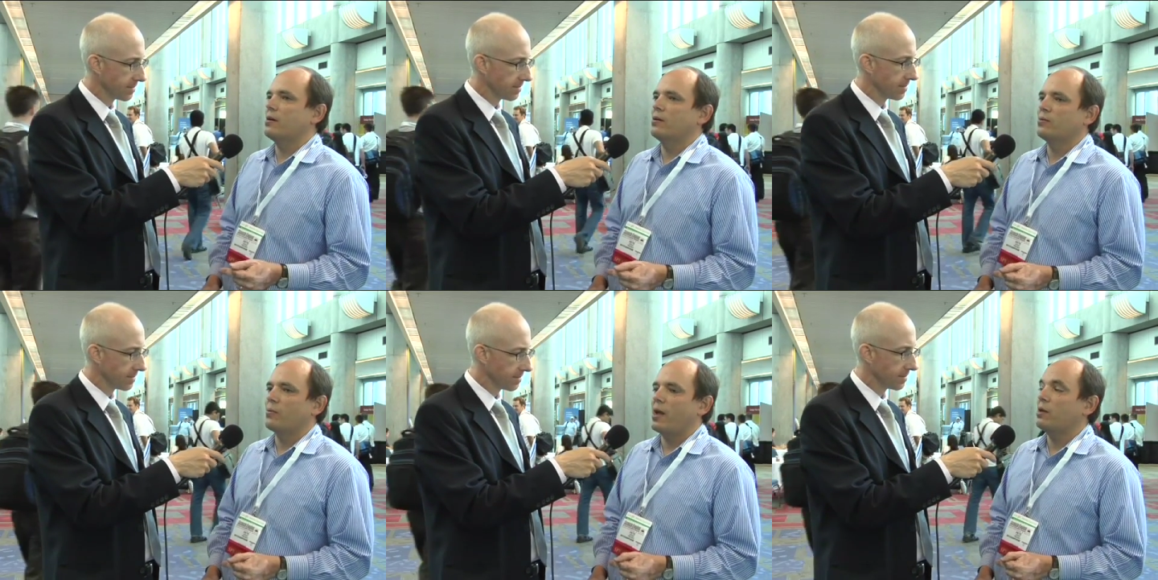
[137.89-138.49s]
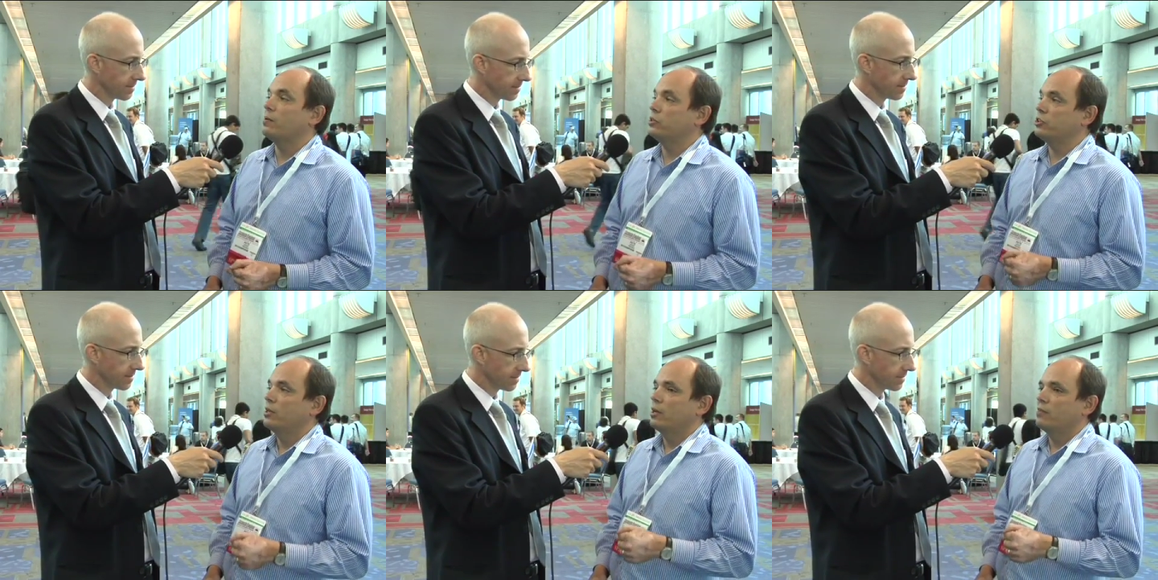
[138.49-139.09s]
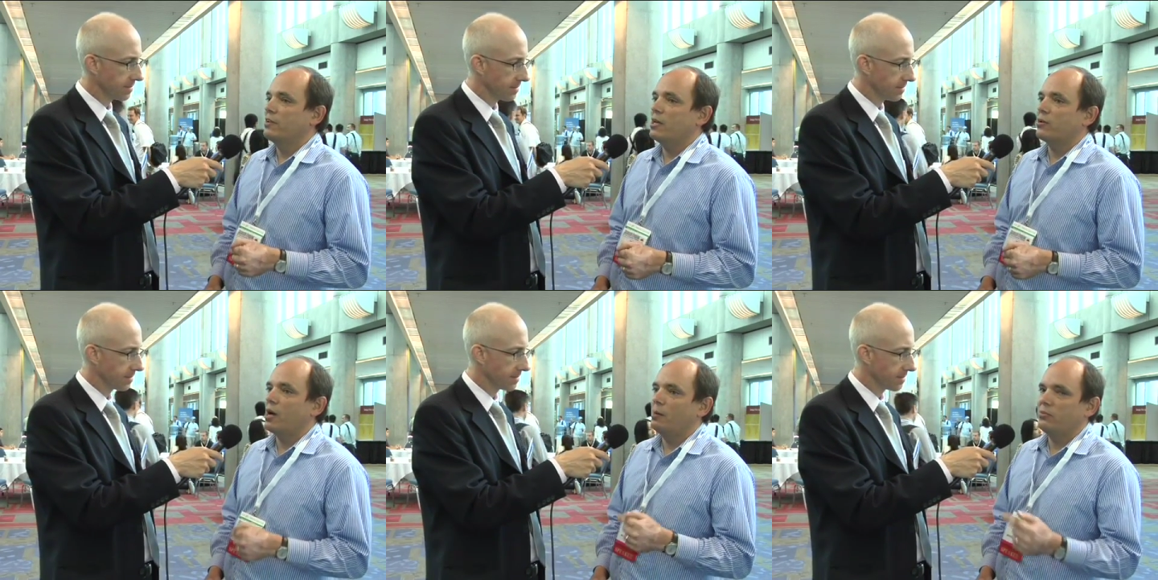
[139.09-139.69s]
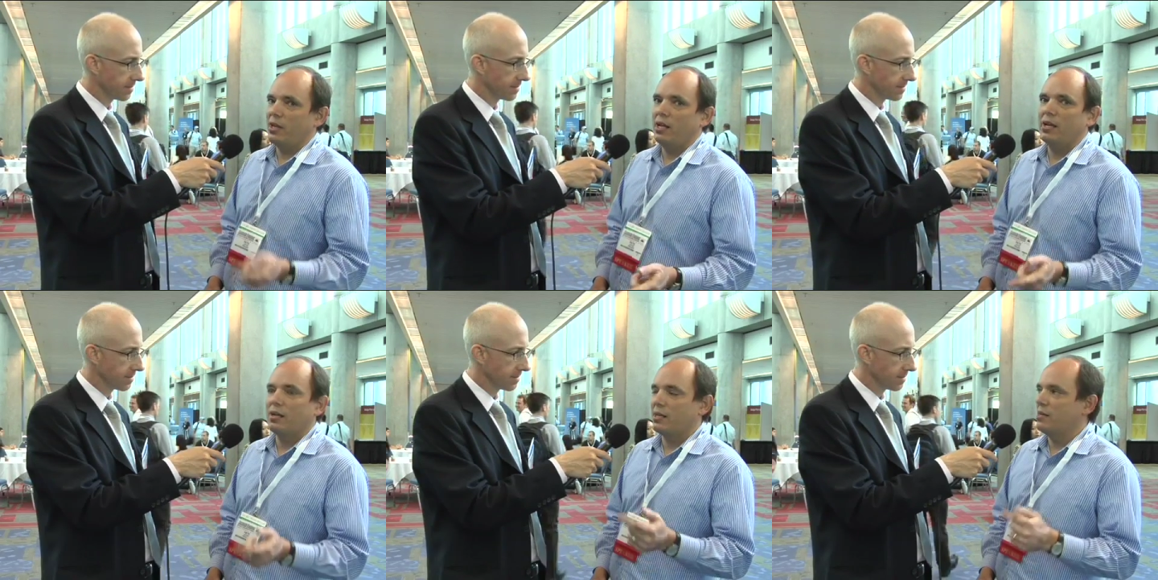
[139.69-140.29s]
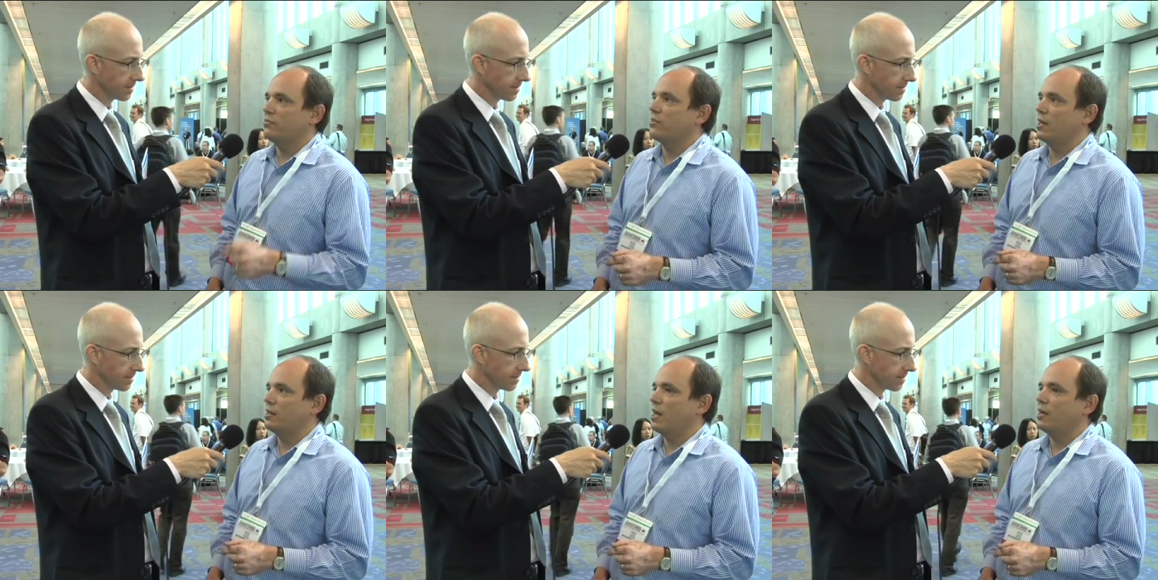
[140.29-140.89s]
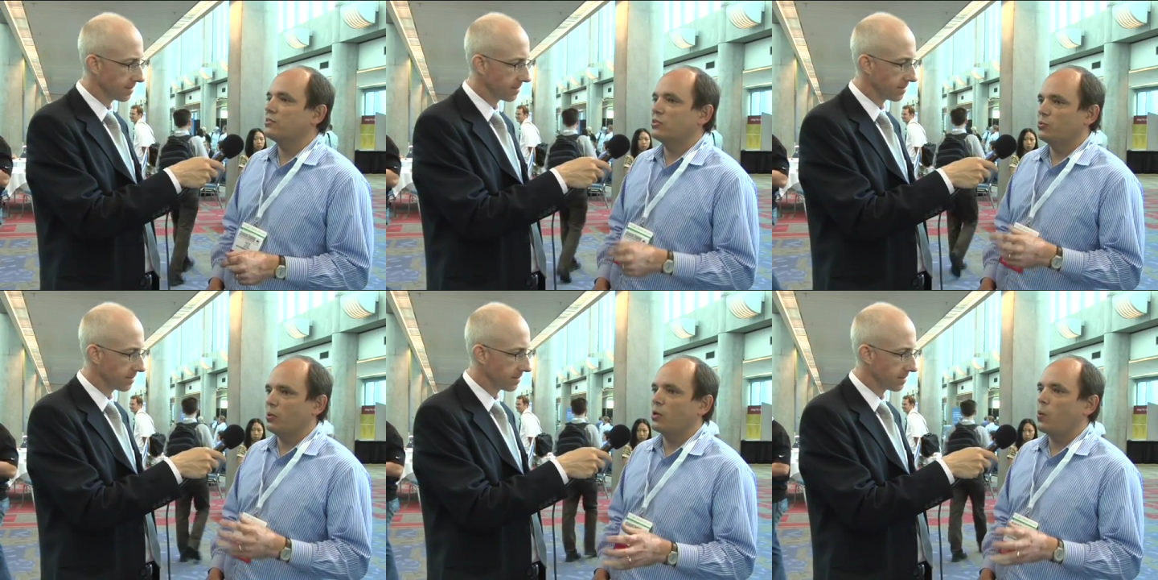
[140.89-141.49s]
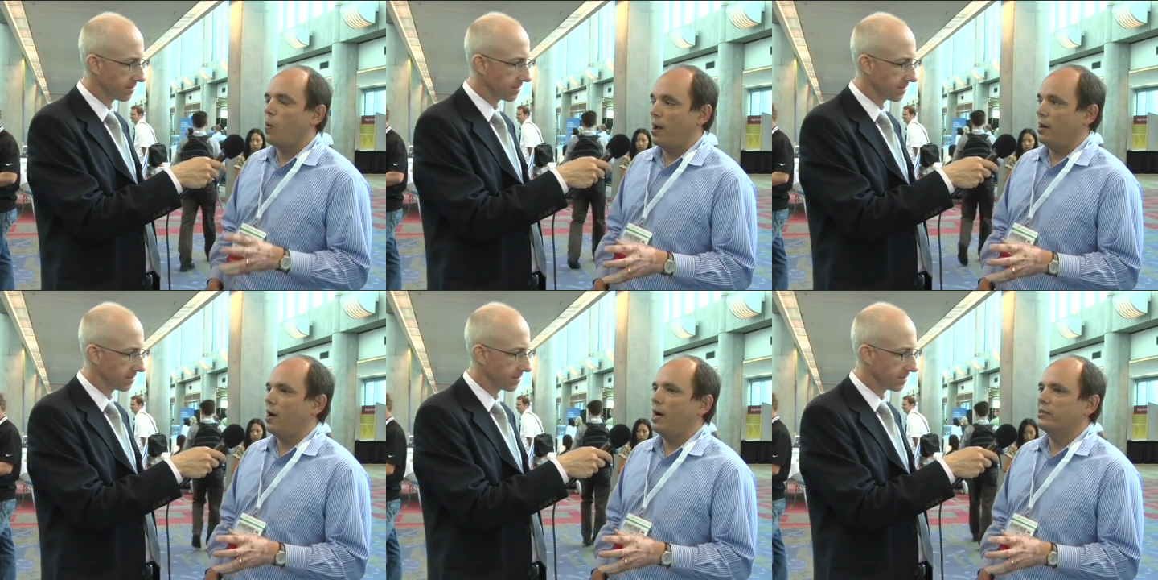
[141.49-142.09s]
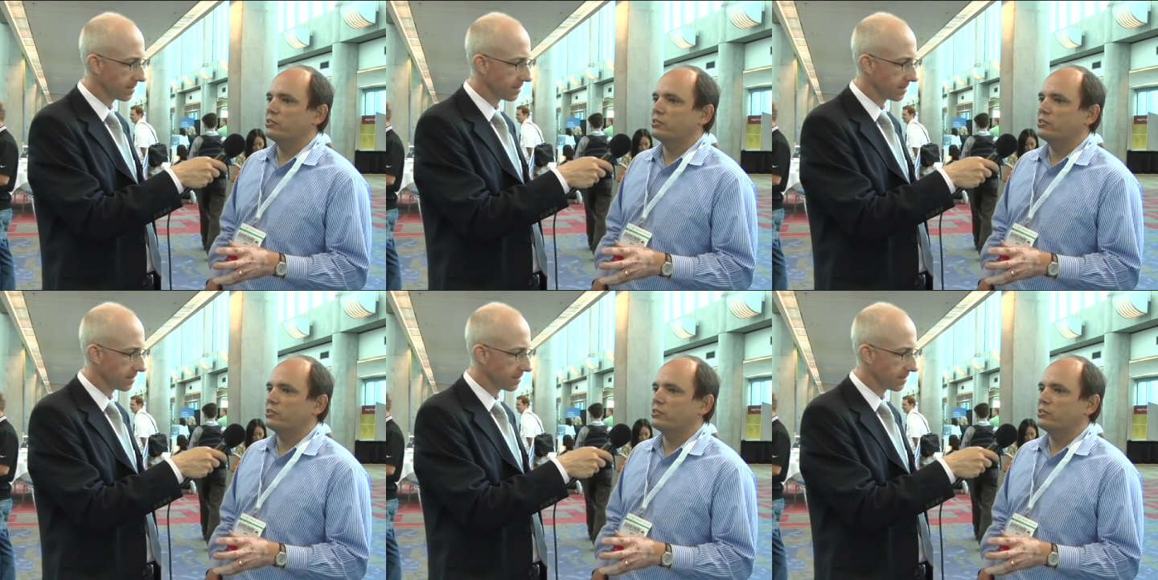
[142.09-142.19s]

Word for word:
Speaker 1: the rate at which a video comes in and leaves the index, is really quite high.